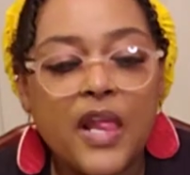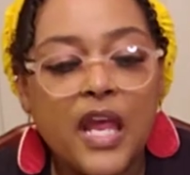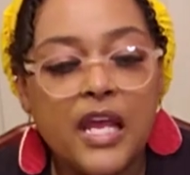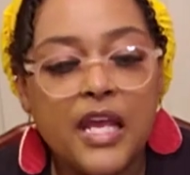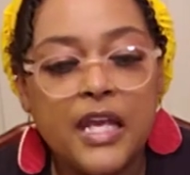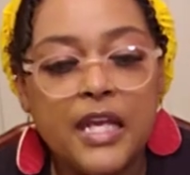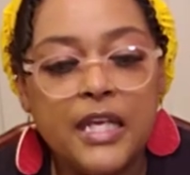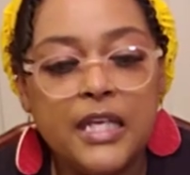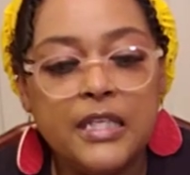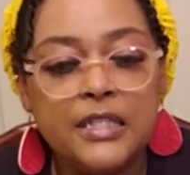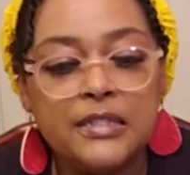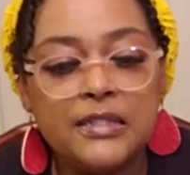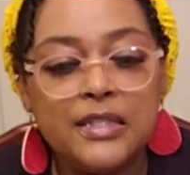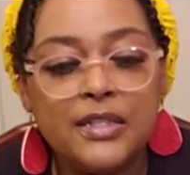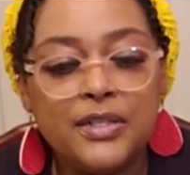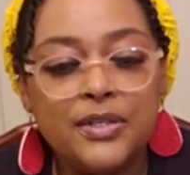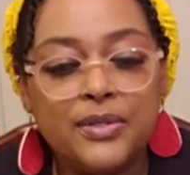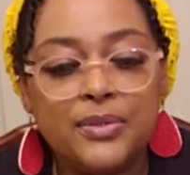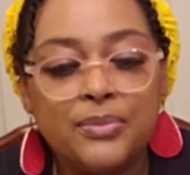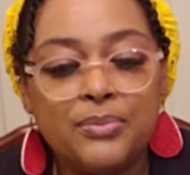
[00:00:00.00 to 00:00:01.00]
And
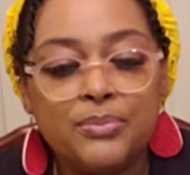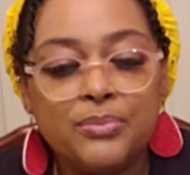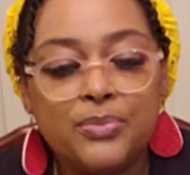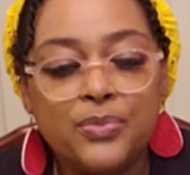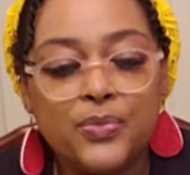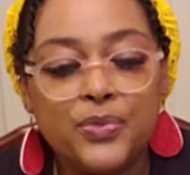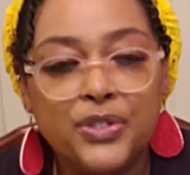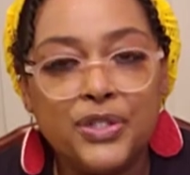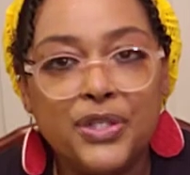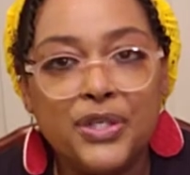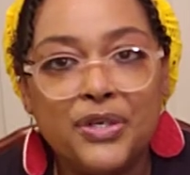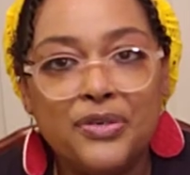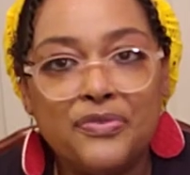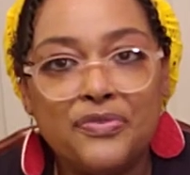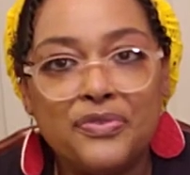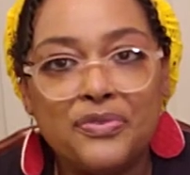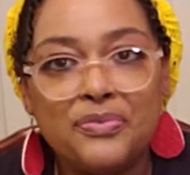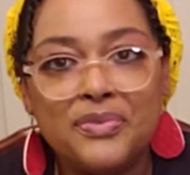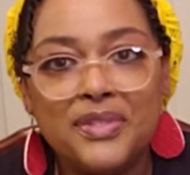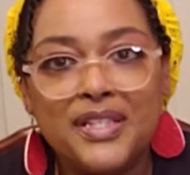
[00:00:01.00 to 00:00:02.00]
we'll go
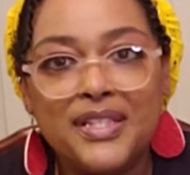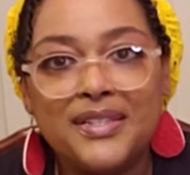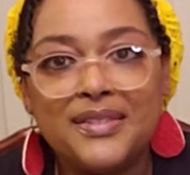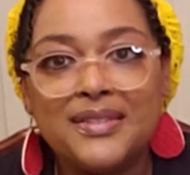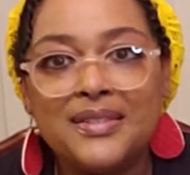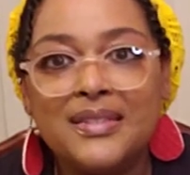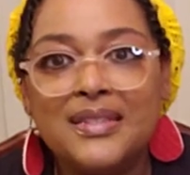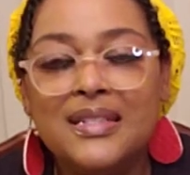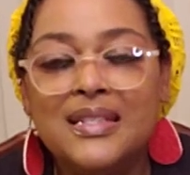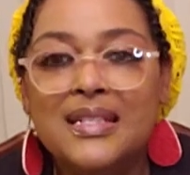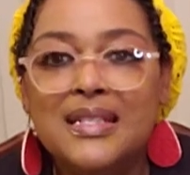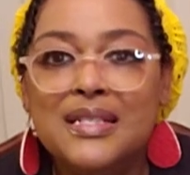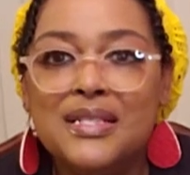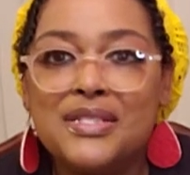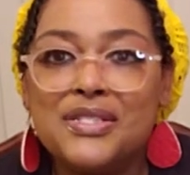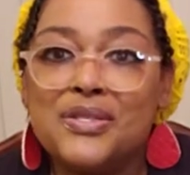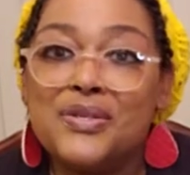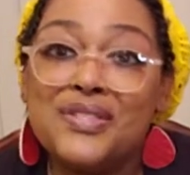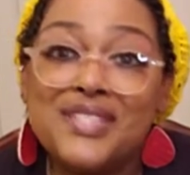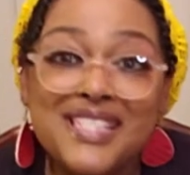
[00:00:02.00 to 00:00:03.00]
from there.
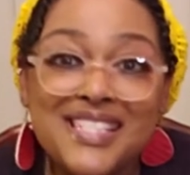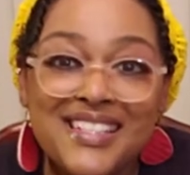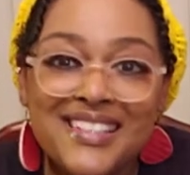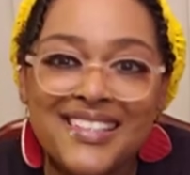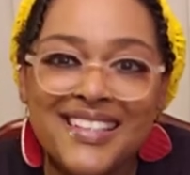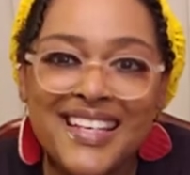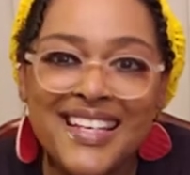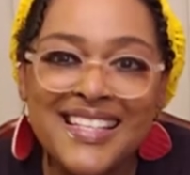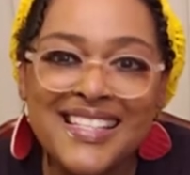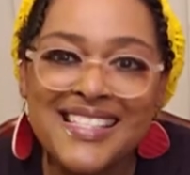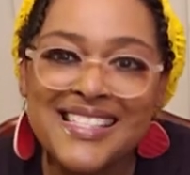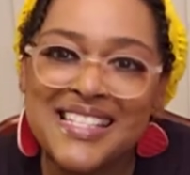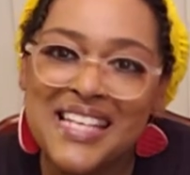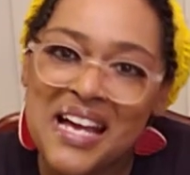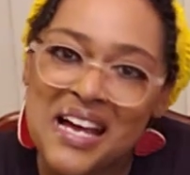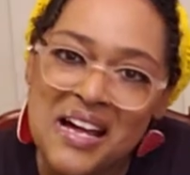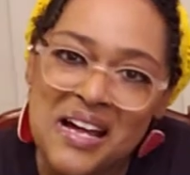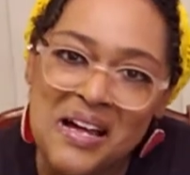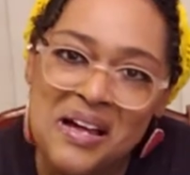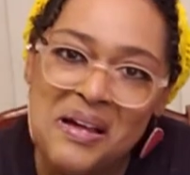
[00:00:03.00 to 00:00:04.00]
So until next
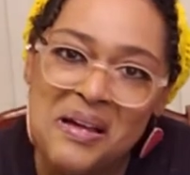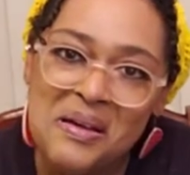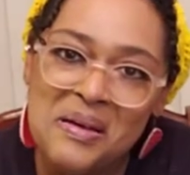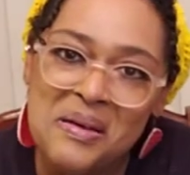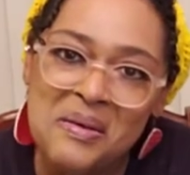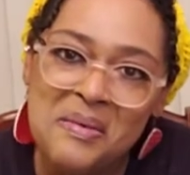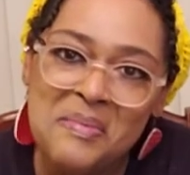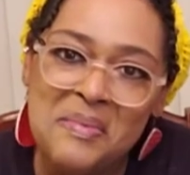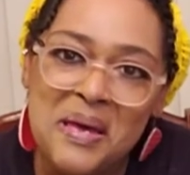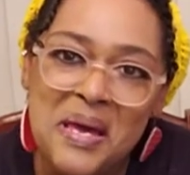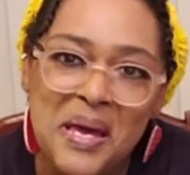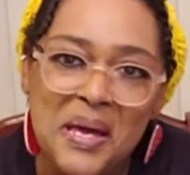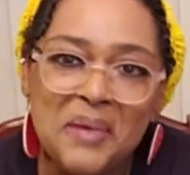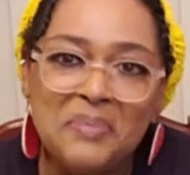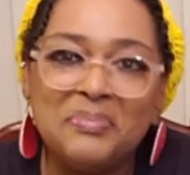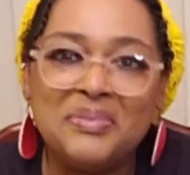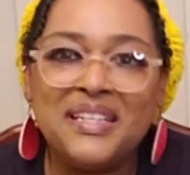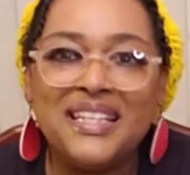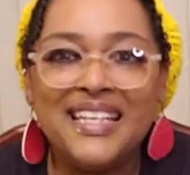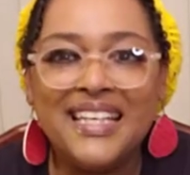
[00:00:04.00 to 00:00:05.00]
time,
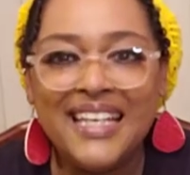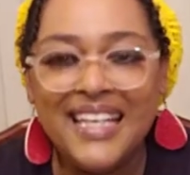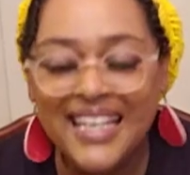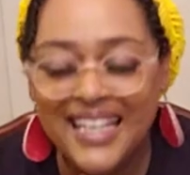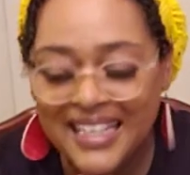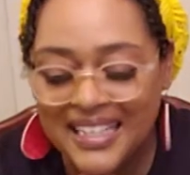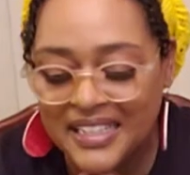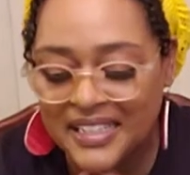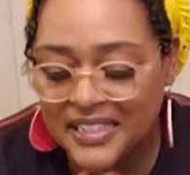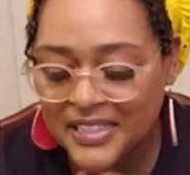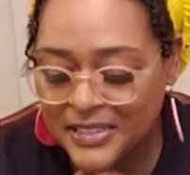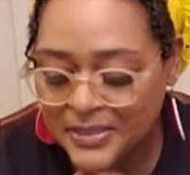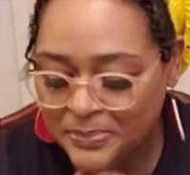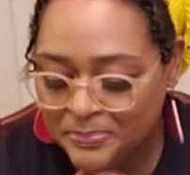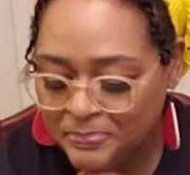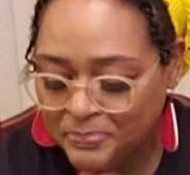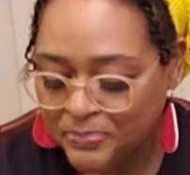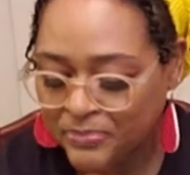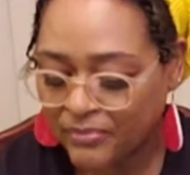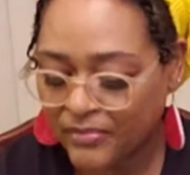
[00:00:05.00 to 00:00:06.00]
happy eating,
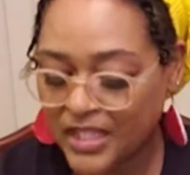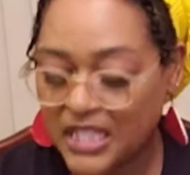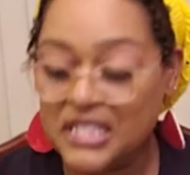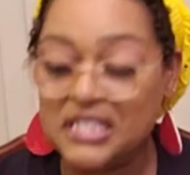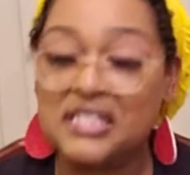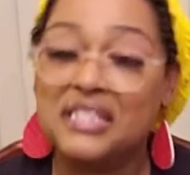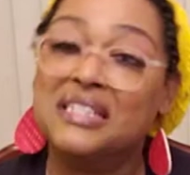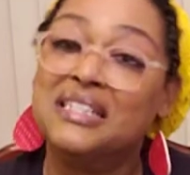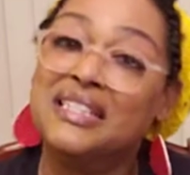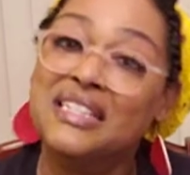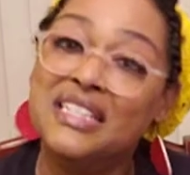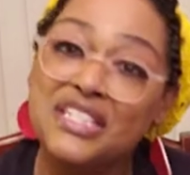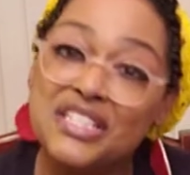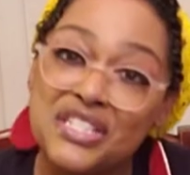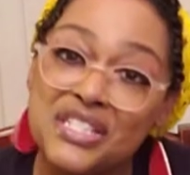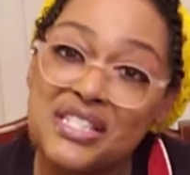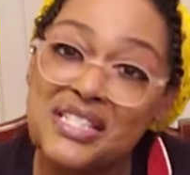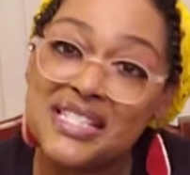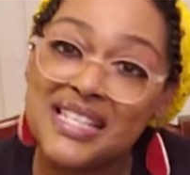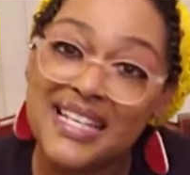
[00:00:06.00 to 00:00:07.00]

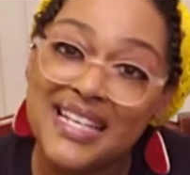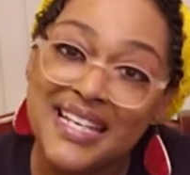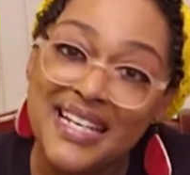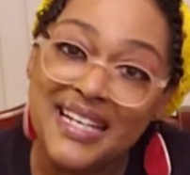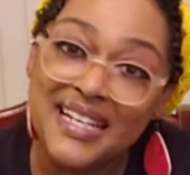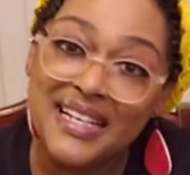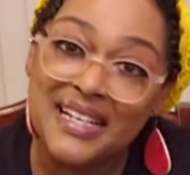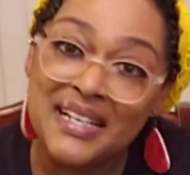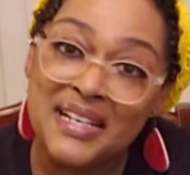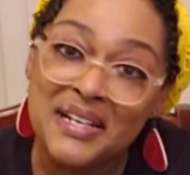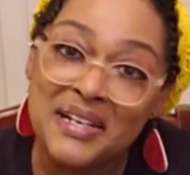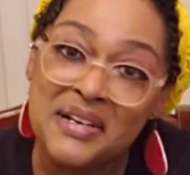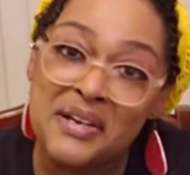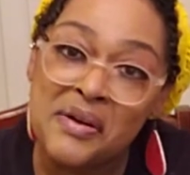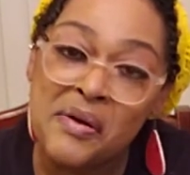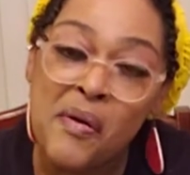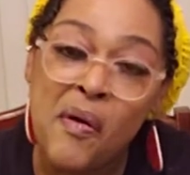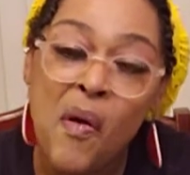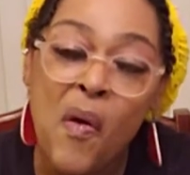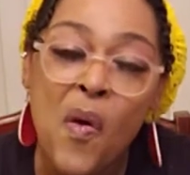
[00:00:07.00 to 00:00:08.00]
delicious
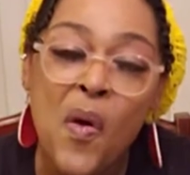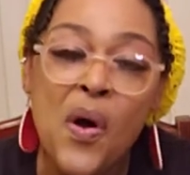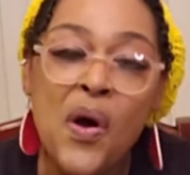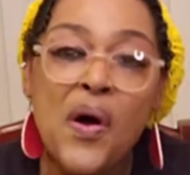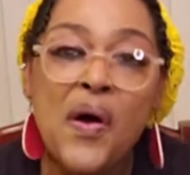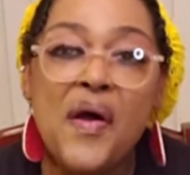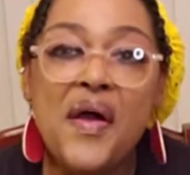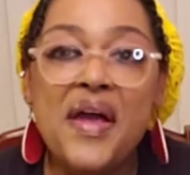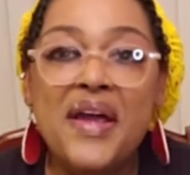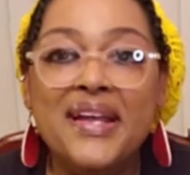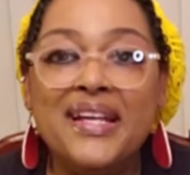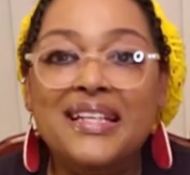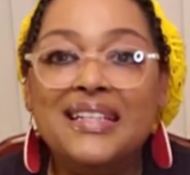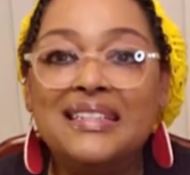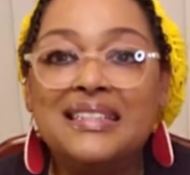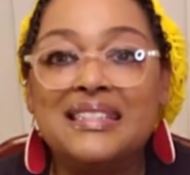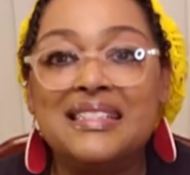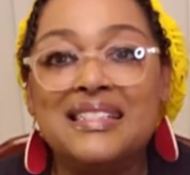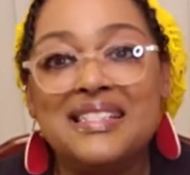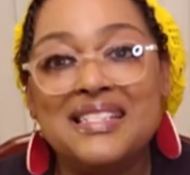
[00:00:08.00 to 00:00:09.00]
eating,
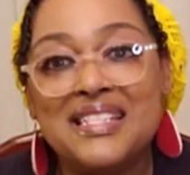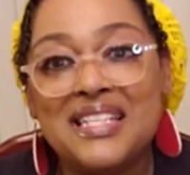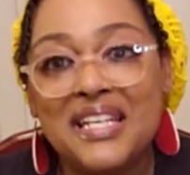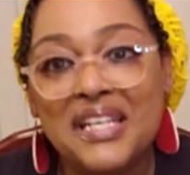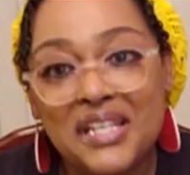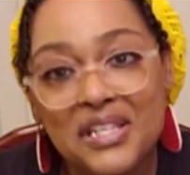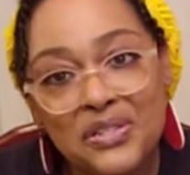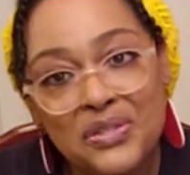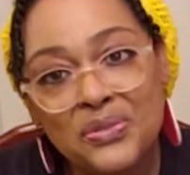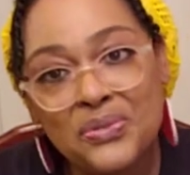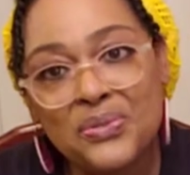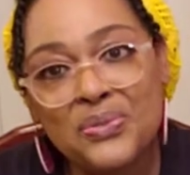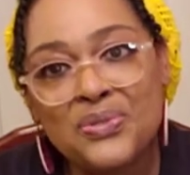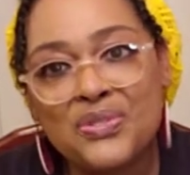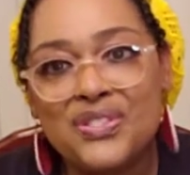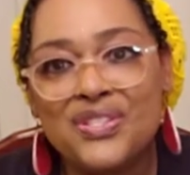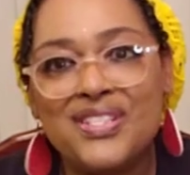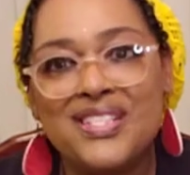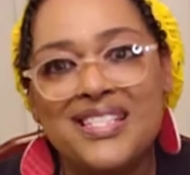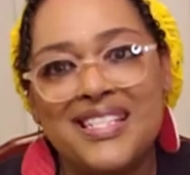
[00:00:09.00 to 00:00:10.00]
and continue
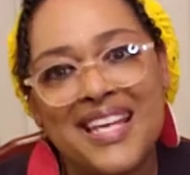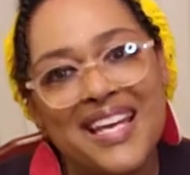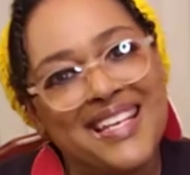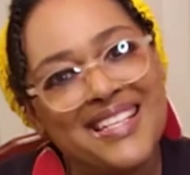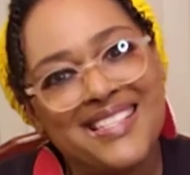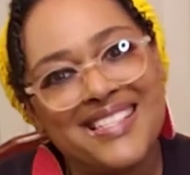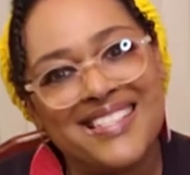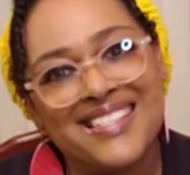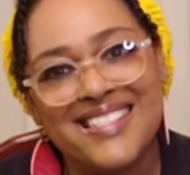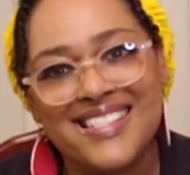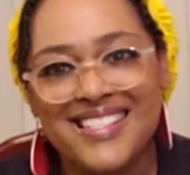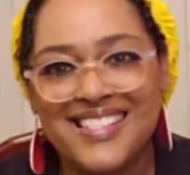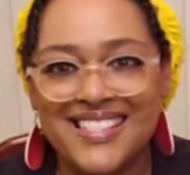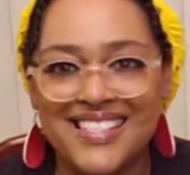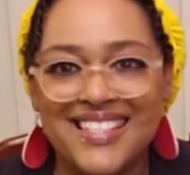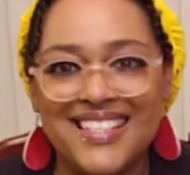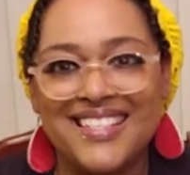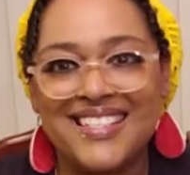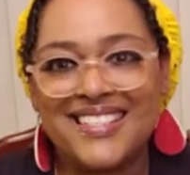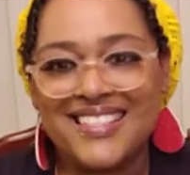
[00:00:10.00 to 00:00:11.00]
to taste and
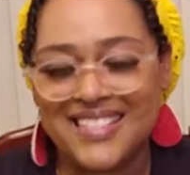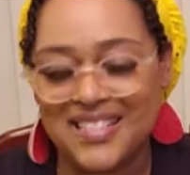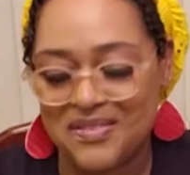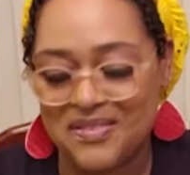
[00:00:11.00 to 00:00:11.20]
see.